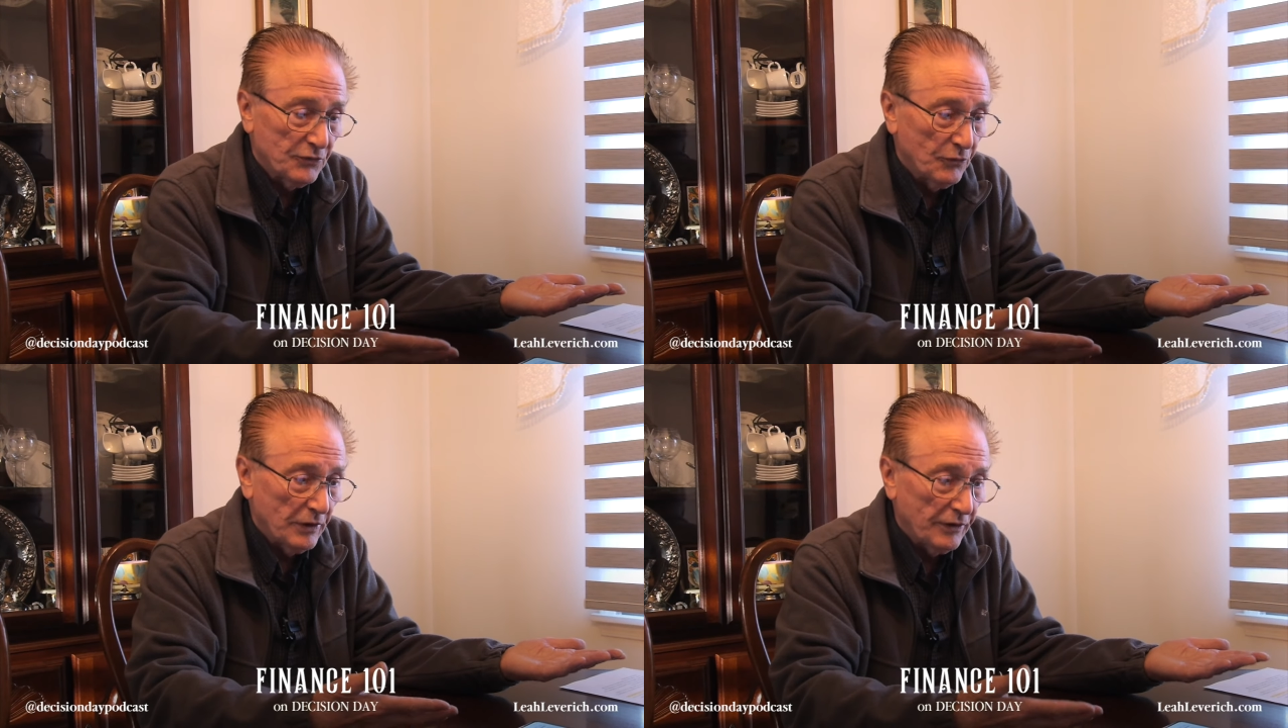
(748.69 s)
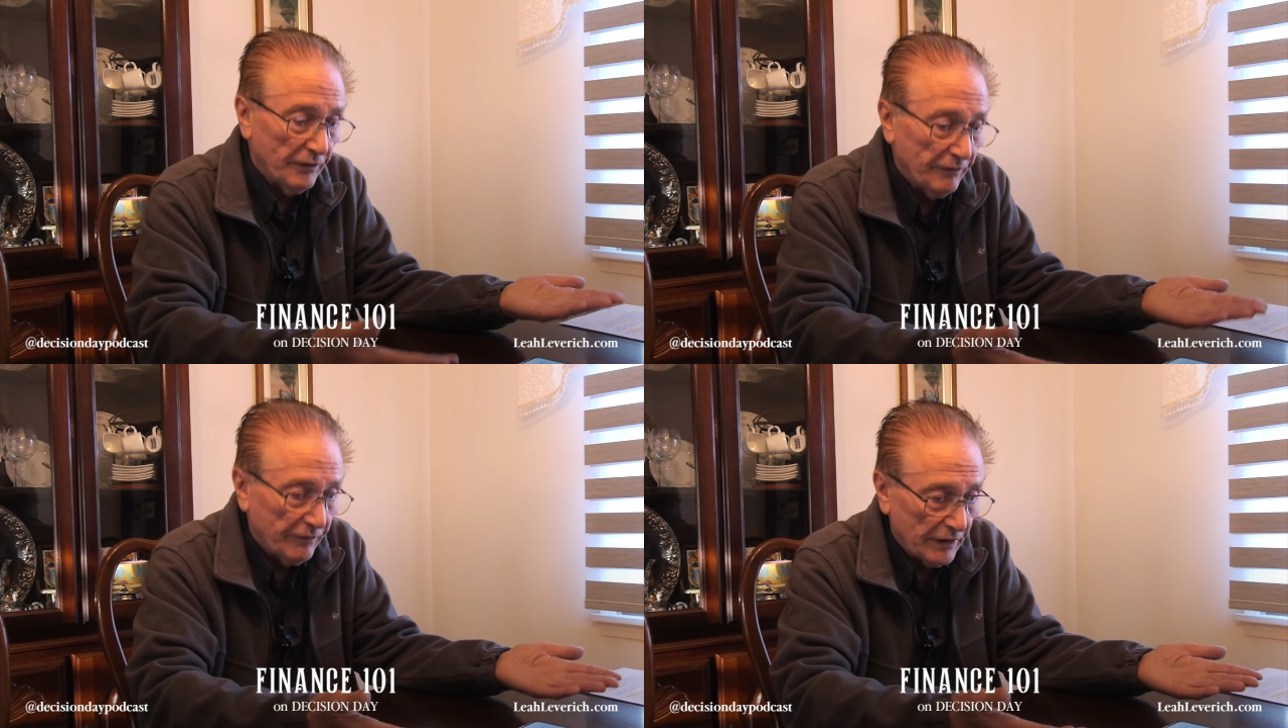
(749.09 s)
worth
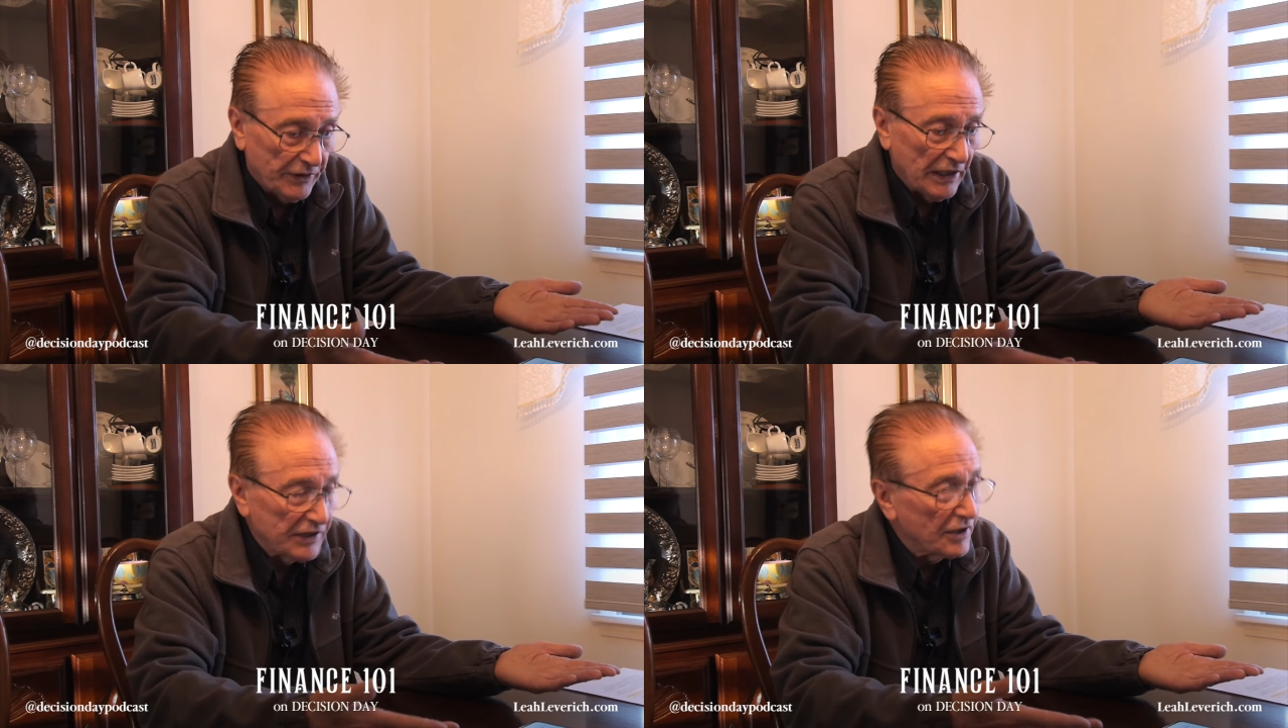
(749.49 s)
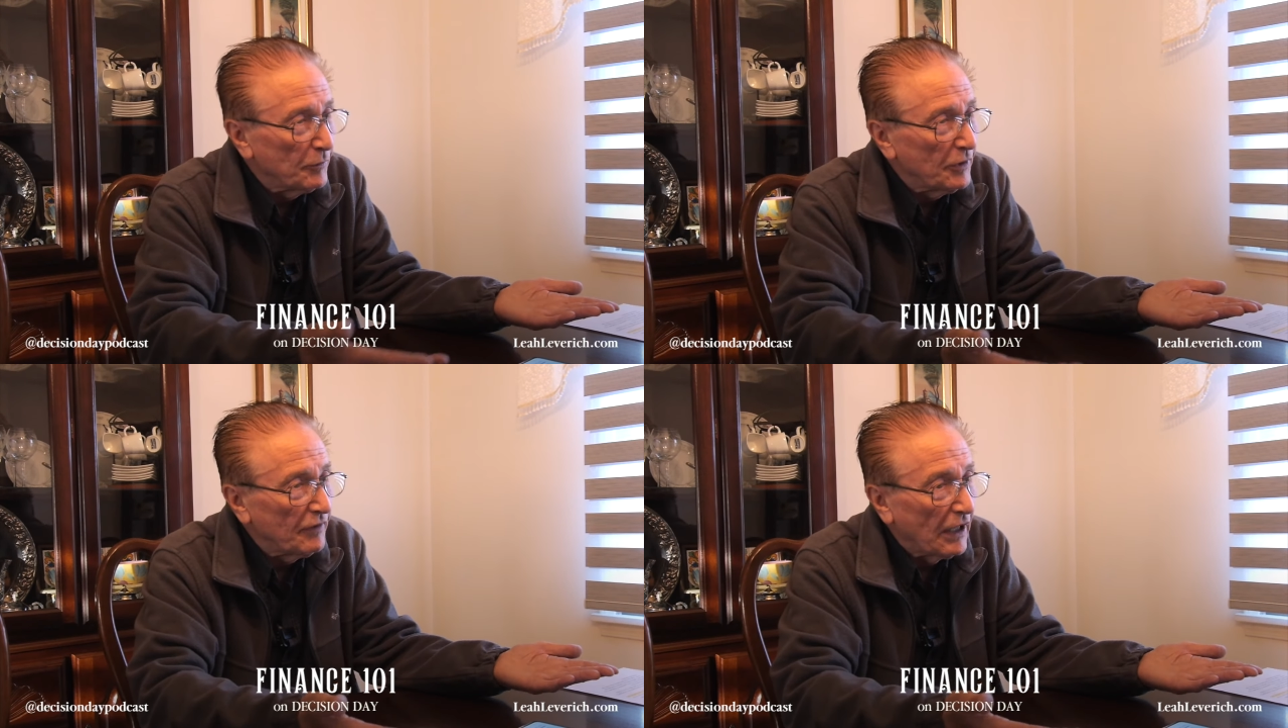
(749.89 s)
of the
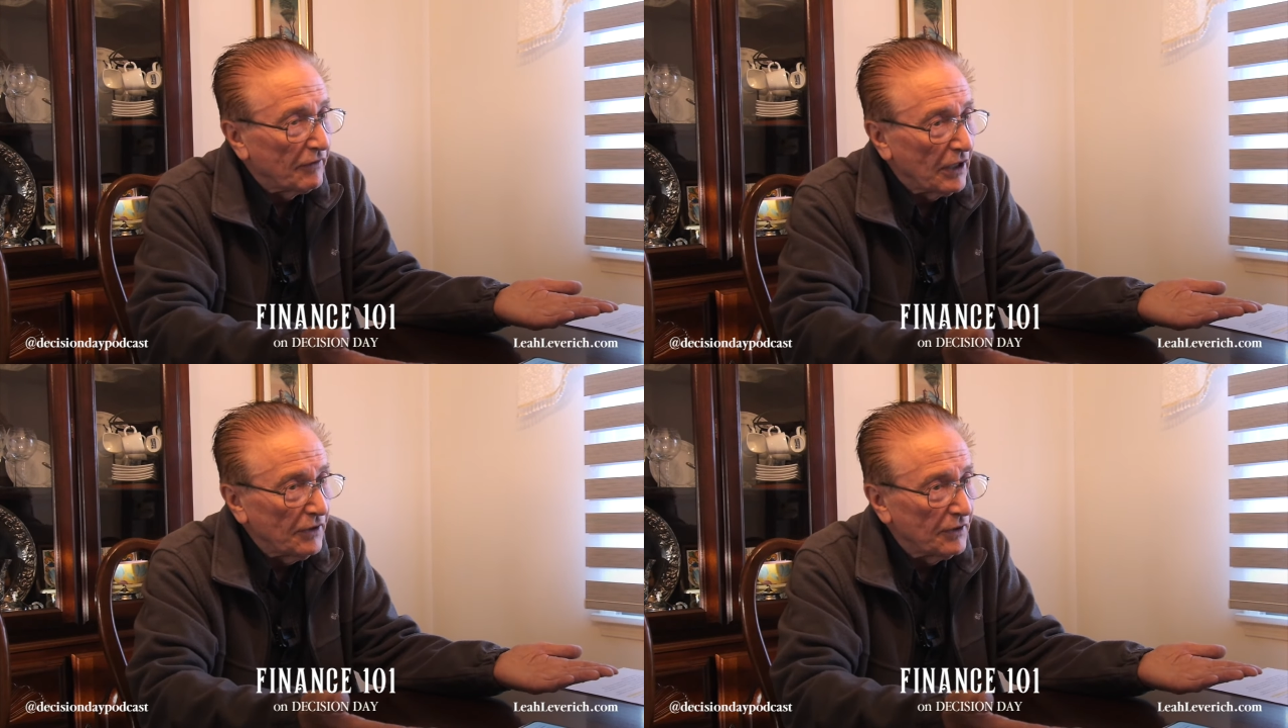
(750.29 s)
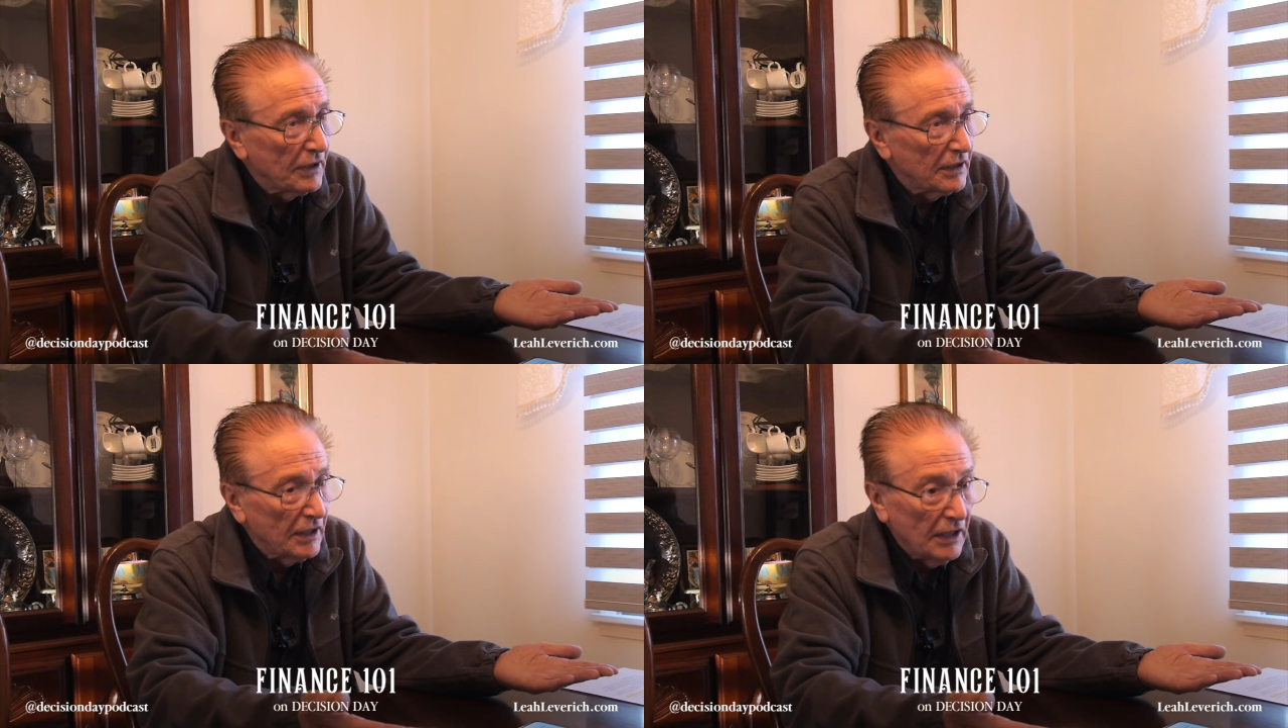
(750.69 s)
S&P
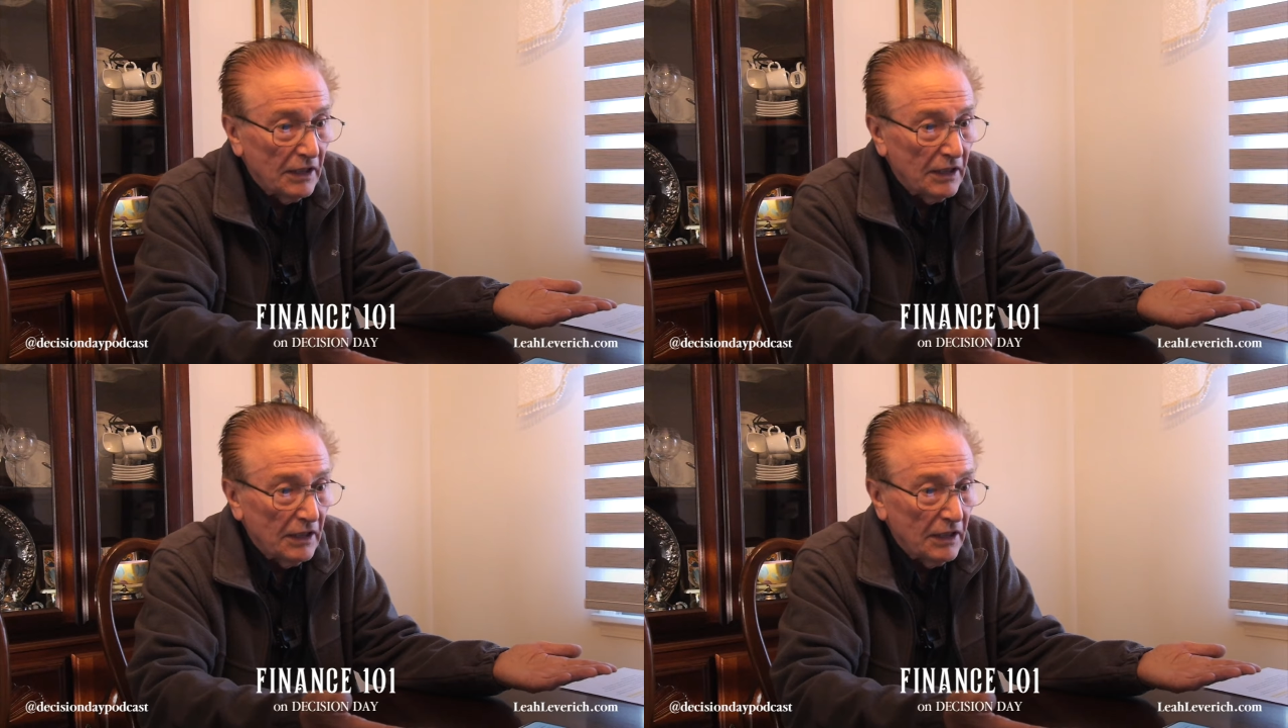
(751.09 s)
500,